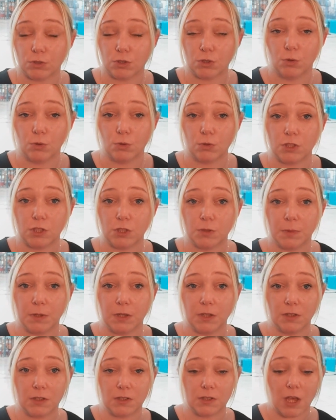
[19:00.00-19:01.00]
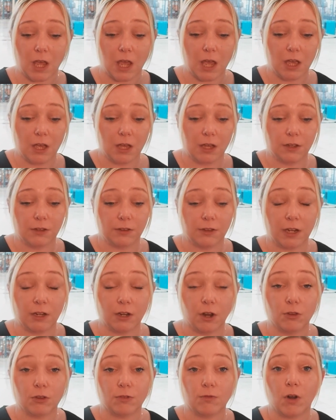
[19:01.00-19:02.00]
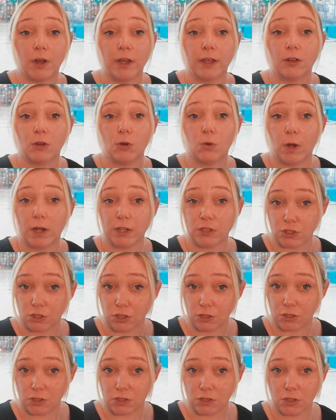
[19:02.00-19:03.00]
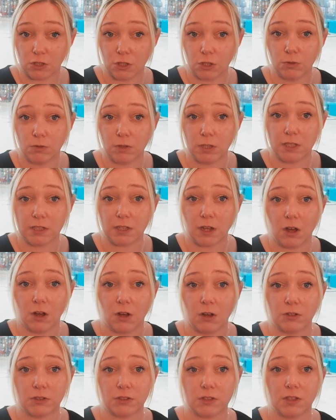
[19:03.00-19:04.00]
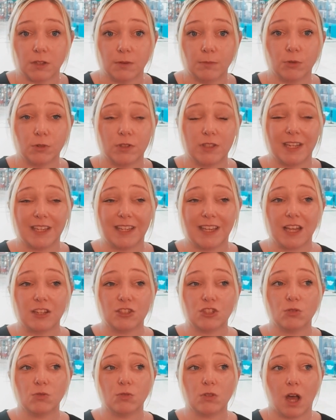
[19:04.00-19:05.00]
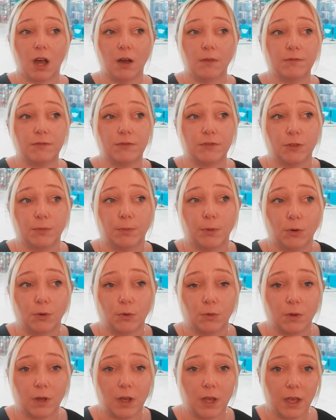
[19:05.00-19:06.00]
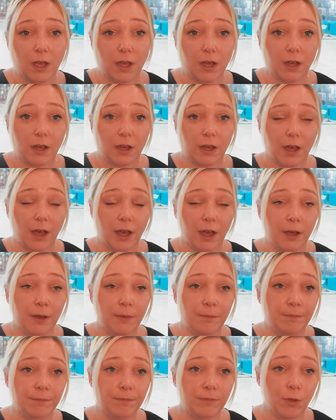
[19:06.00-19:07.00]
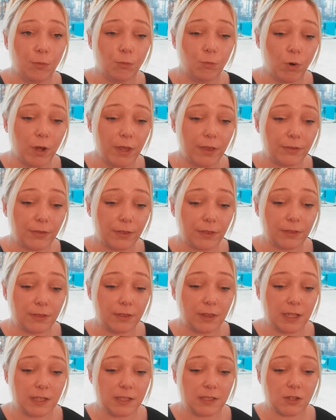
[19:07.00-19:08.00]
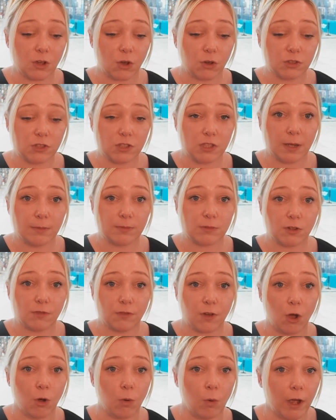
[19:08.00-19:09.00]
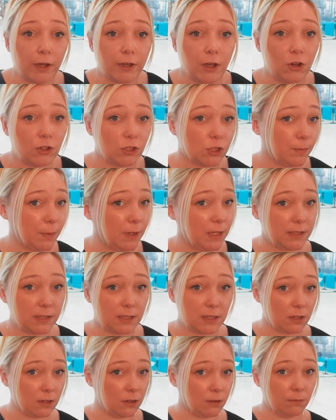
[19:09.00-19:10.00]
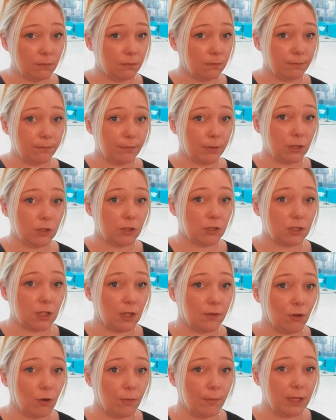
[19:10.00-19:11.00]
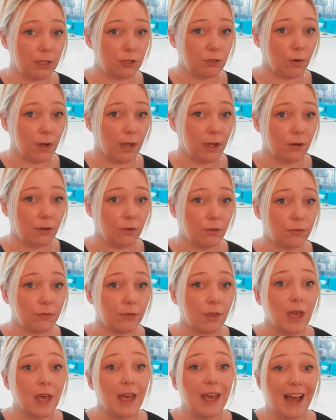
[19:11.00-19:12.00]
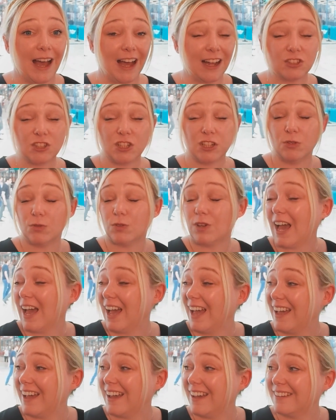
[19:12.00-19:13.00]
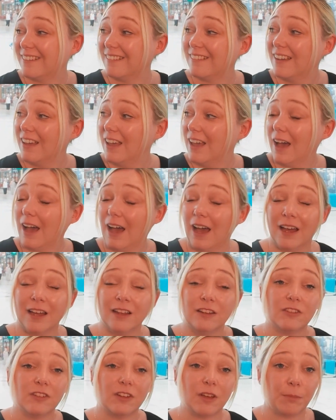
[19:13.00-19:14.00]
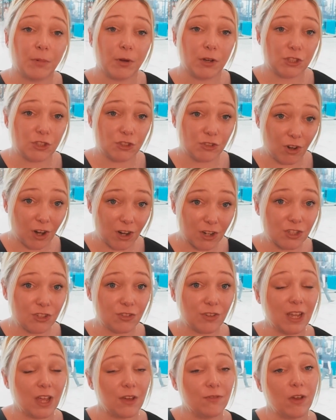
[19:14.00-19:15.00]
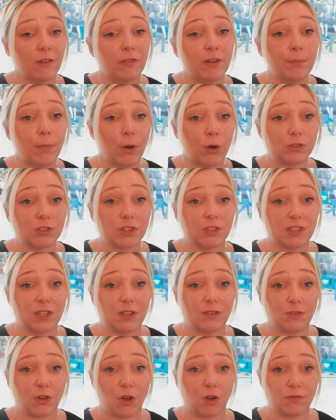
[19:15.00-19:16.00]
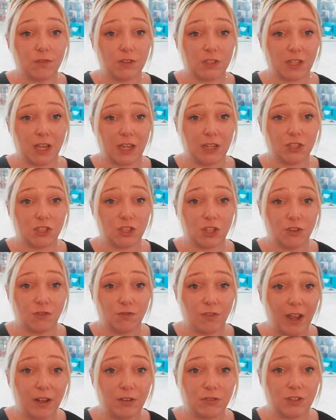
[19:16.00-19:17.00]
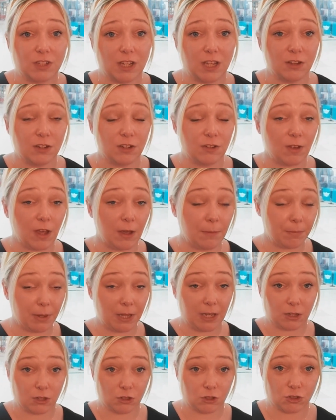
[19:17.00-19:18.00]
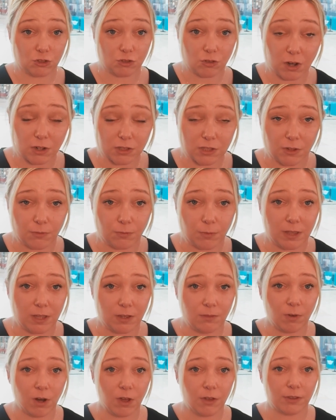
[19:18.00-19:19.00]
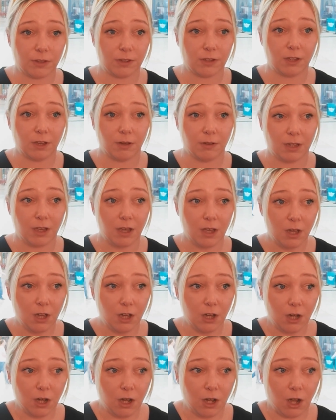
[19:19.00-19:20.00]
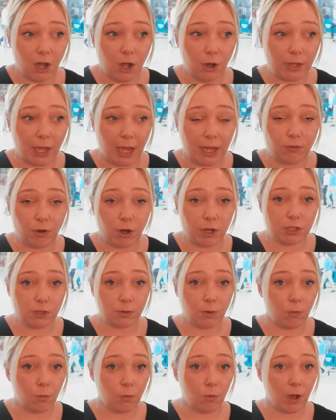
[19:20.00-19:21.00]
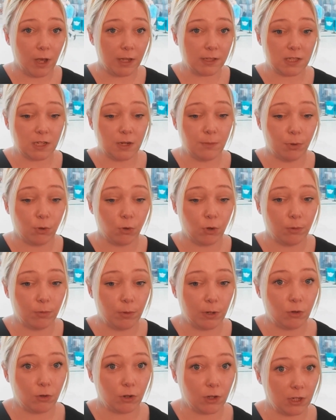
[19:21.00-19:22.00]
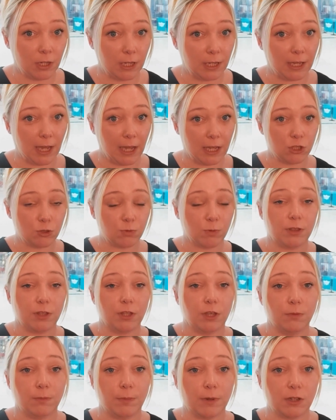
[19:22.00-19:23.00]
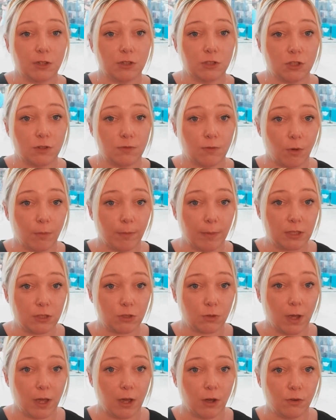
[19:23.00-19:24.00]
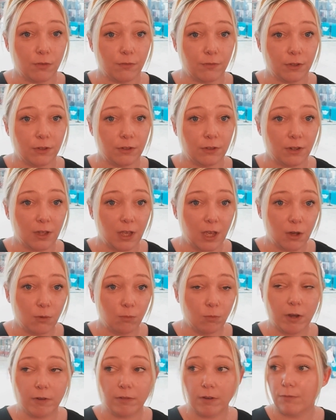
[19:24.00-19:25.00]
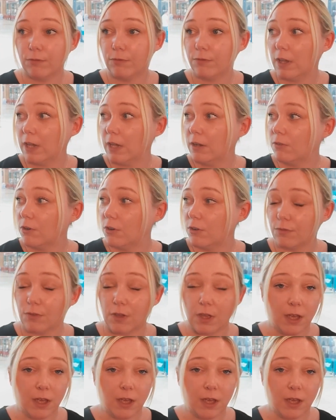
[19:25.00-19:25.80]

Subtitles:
of courses, because they know the right questions that you need to ask the employee. It gets you comfortable with this concept of, oh, I can't speak to them because they've got mental health. Actually, you can. And by structuring a very positive conversation around it and being constructive with it, rather than going, okay, right, so as an employer, we're not going to engage with you because you've got mental health and we're in fear of